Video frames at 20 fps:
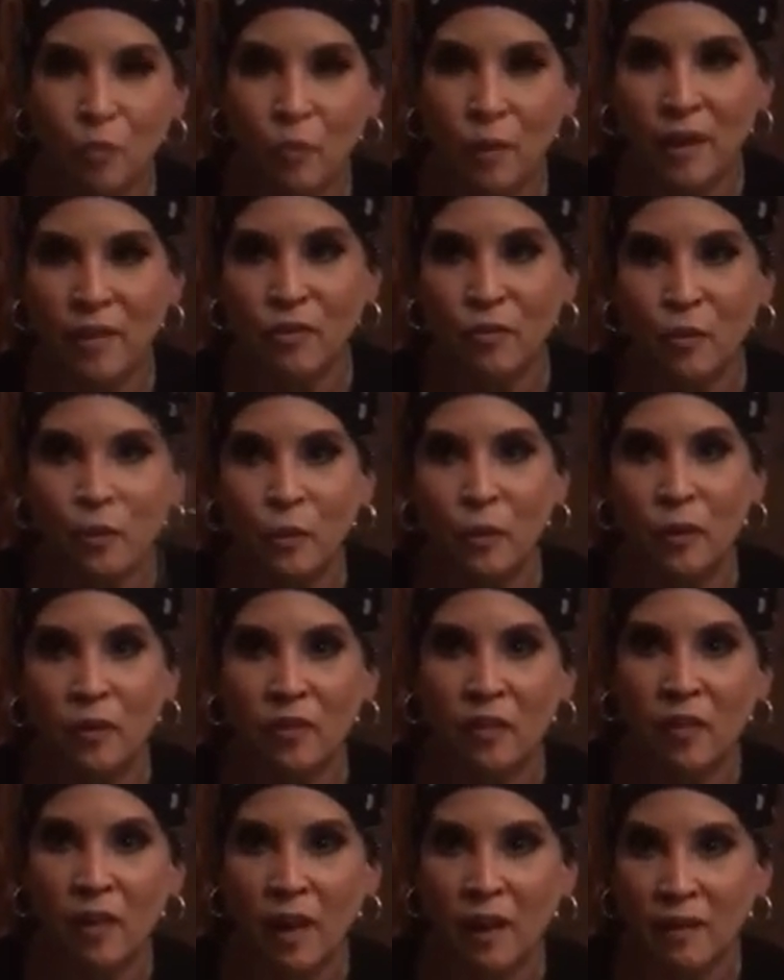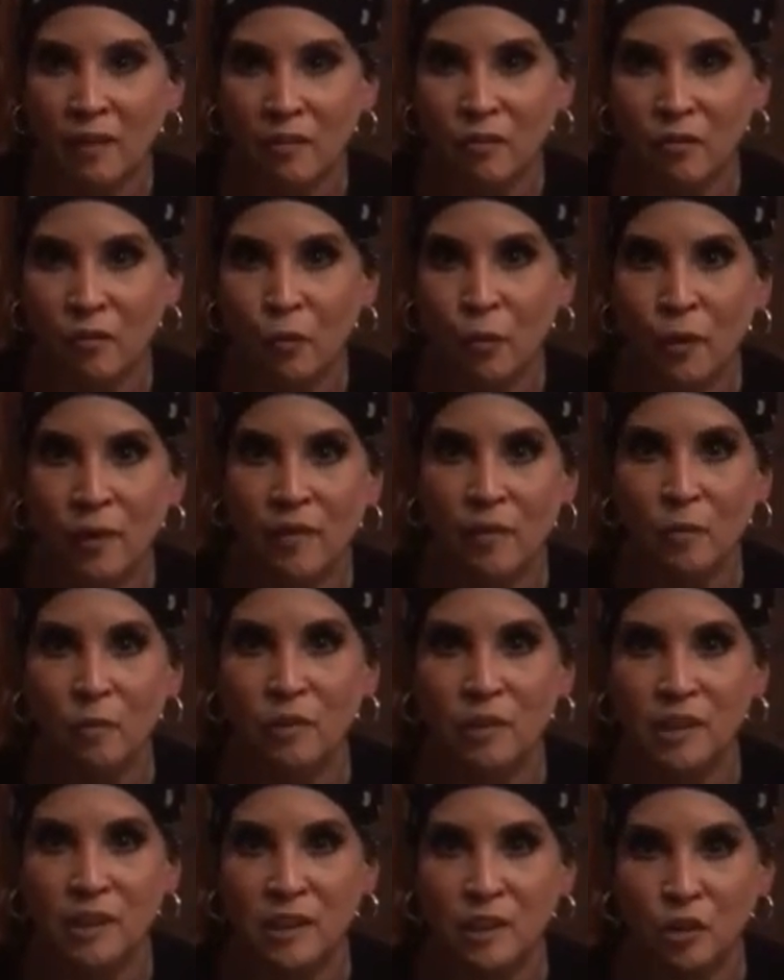went through a lot of what the
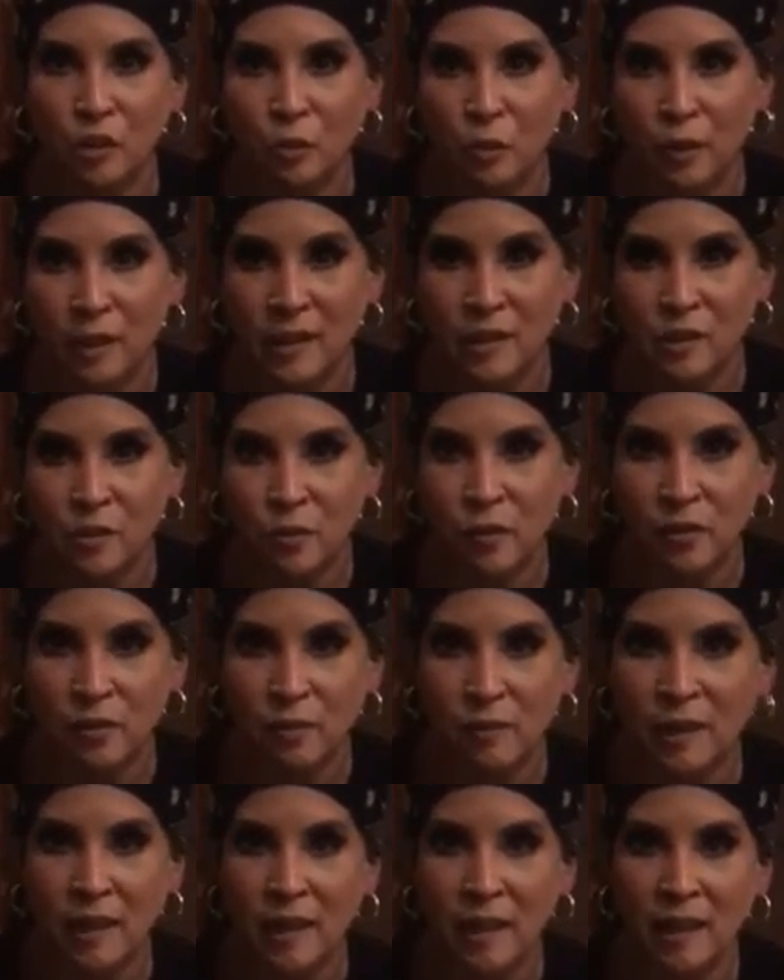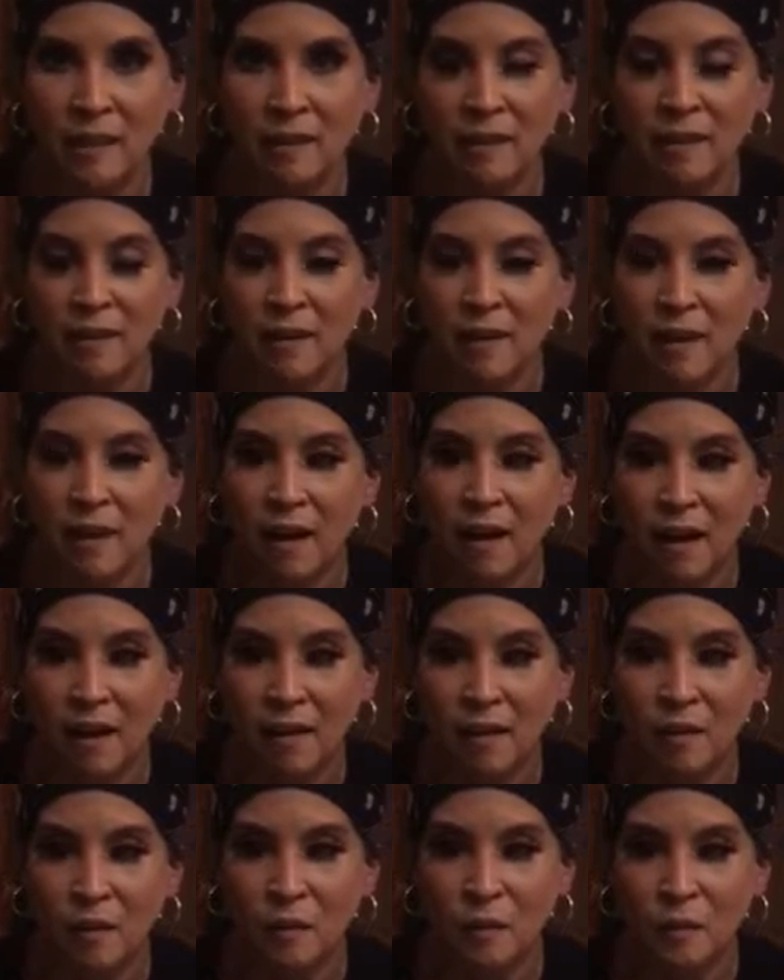procedure was with me,
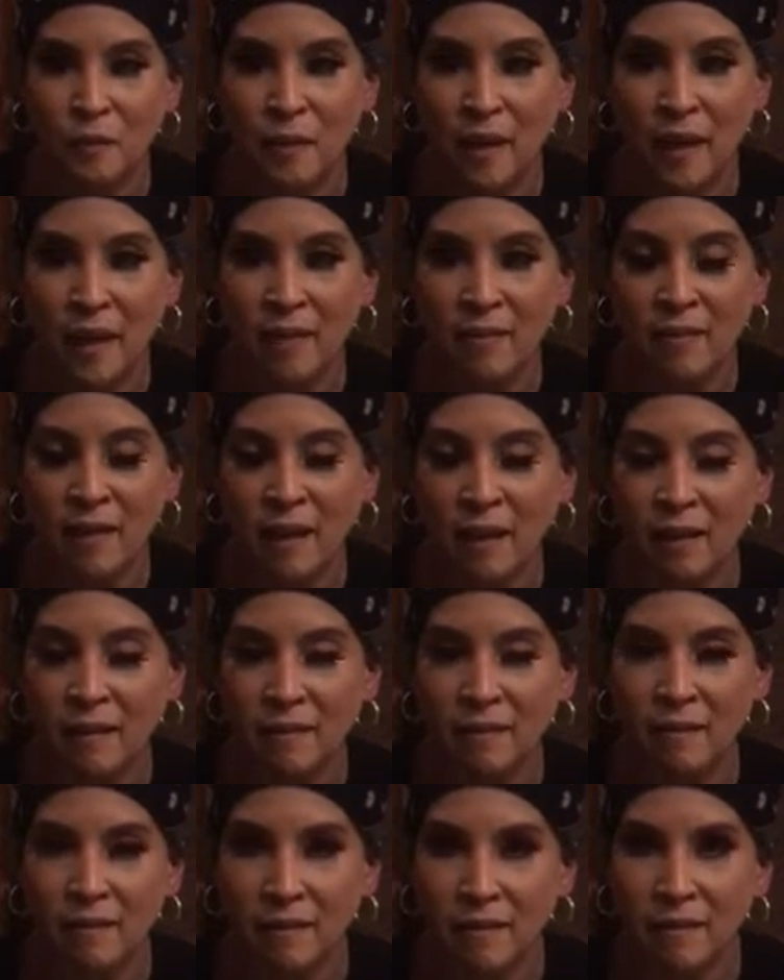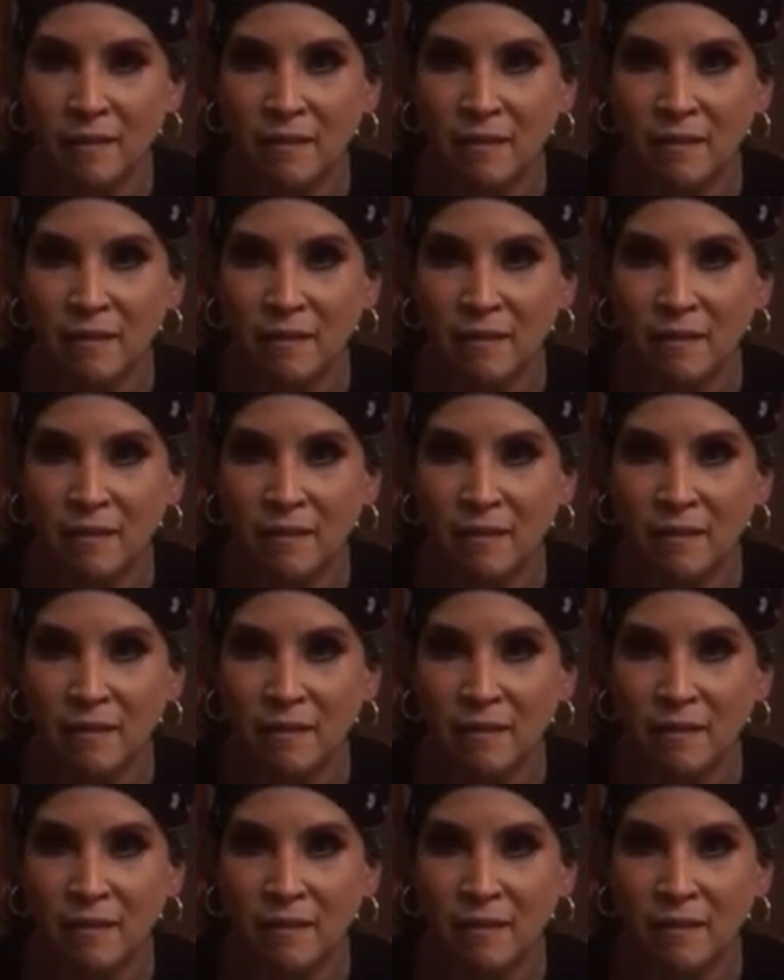and then